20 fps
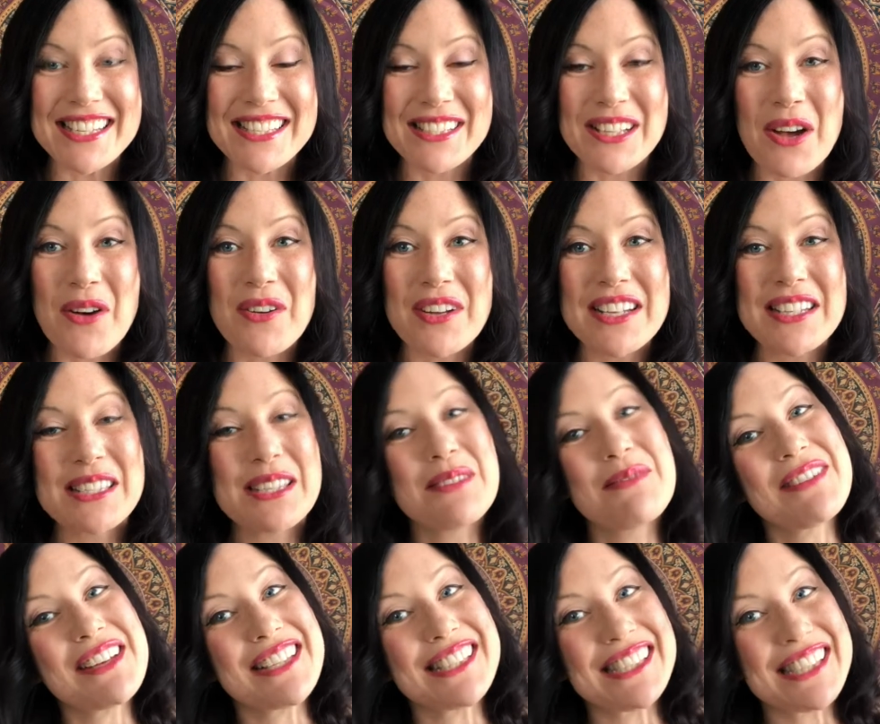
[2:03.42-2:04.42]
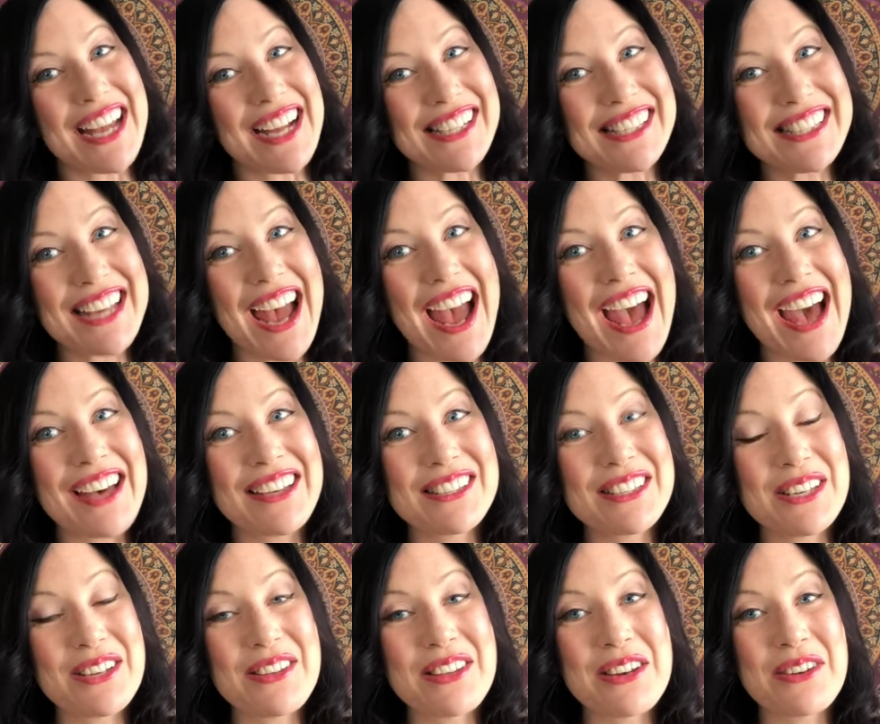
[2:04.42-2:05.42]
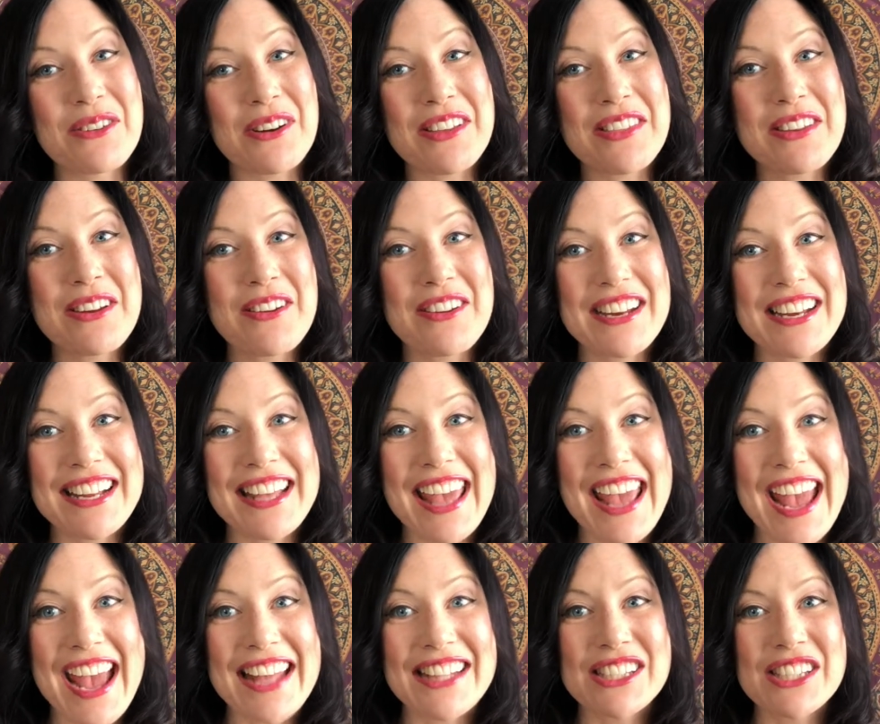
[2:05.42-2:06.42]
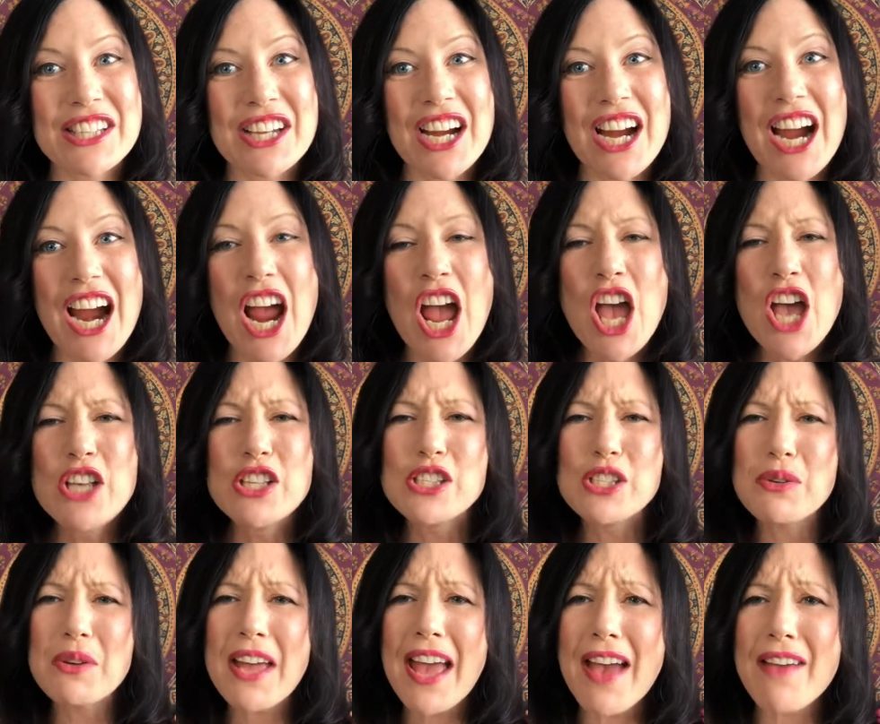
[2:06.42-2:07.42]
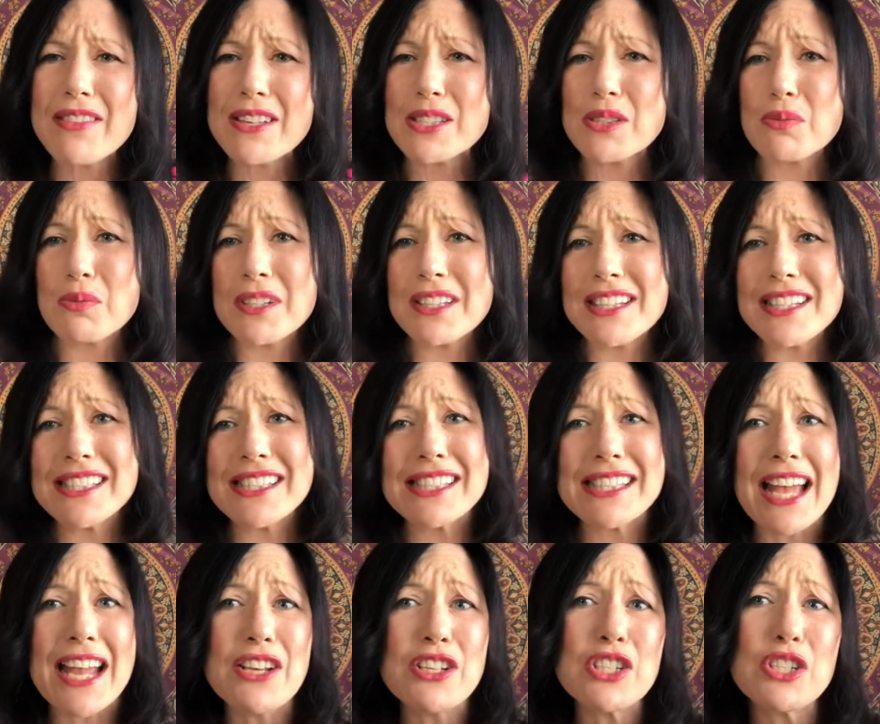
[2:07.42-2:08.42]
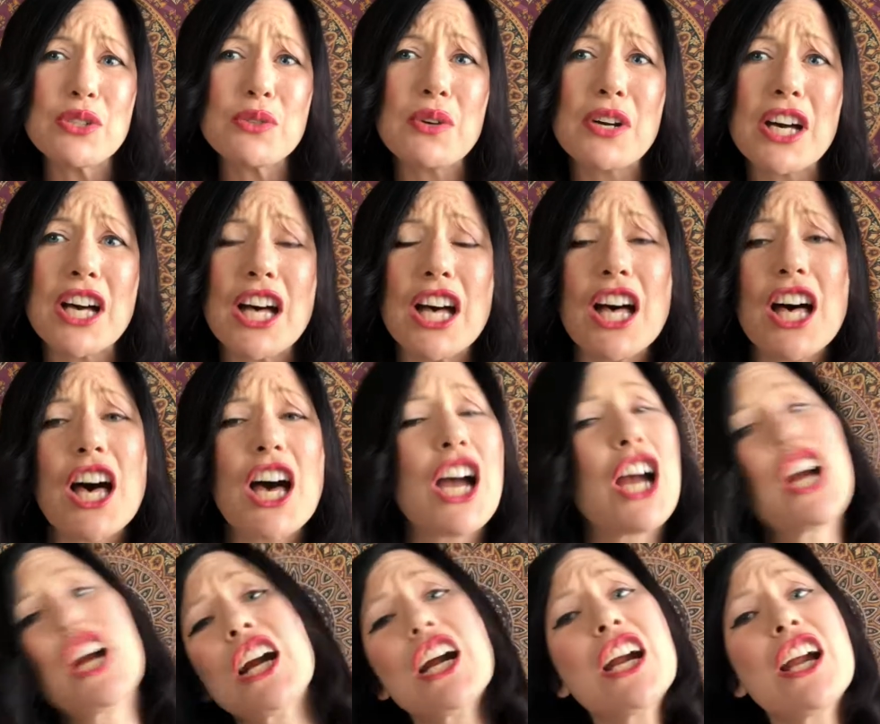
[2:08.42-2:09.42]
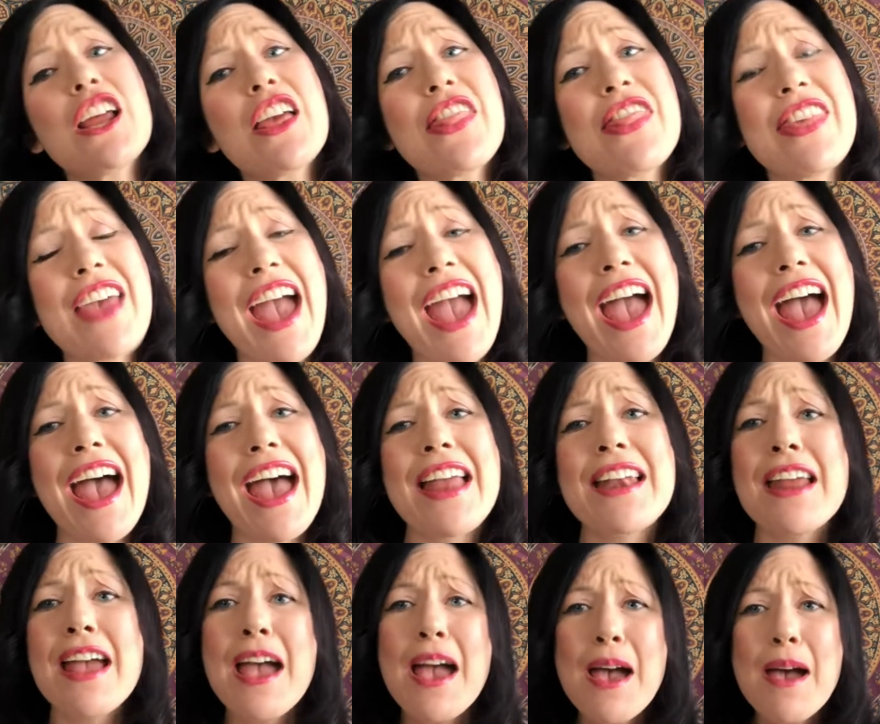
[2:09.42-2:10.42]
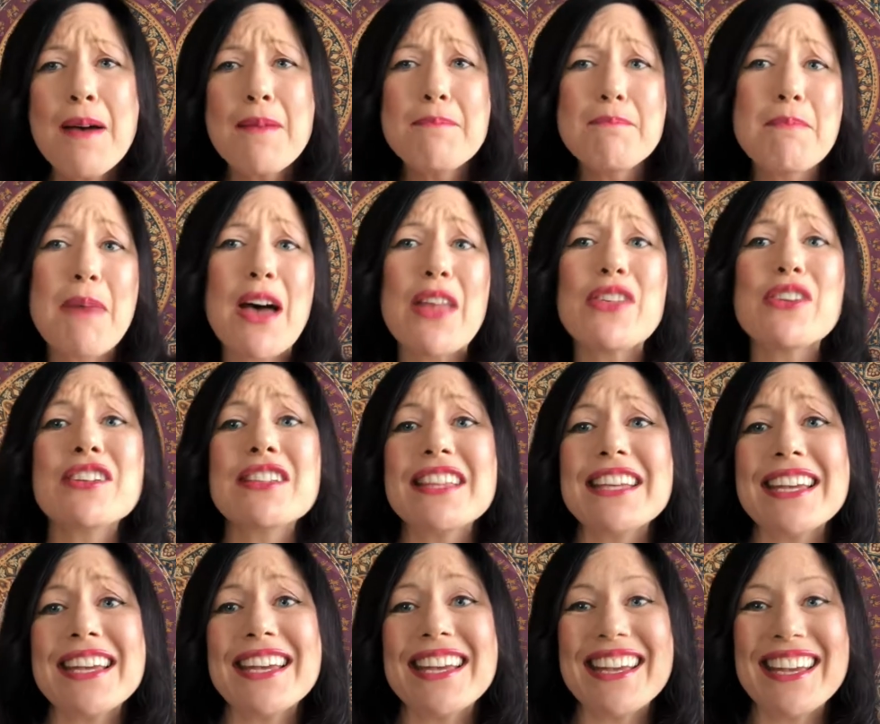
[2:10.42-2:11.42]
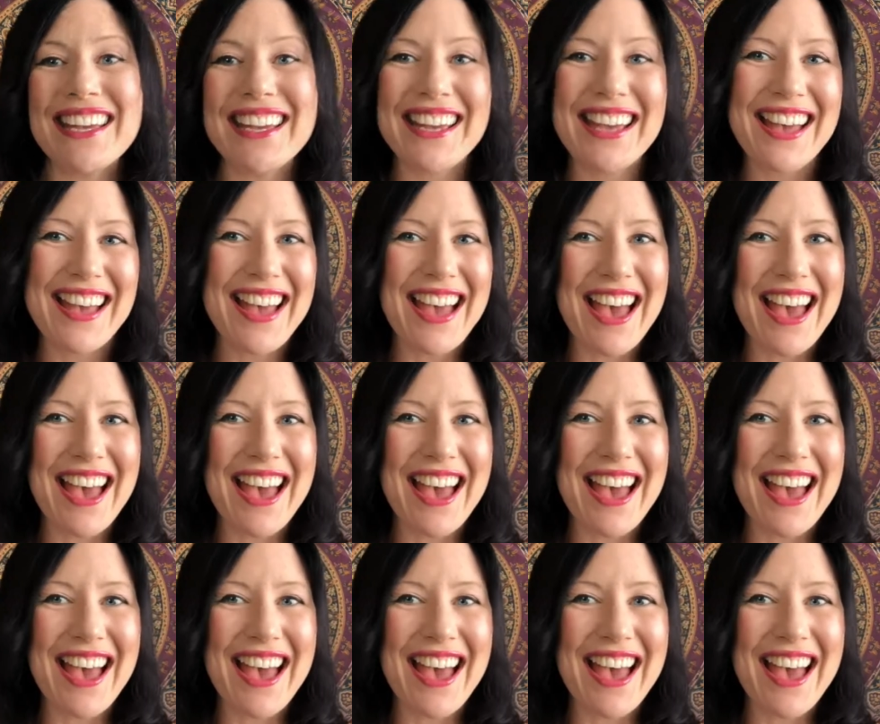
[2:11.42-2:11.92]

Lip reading: is going to be sextile to the North Node in Cancer. So we have this really sensual earth and motherly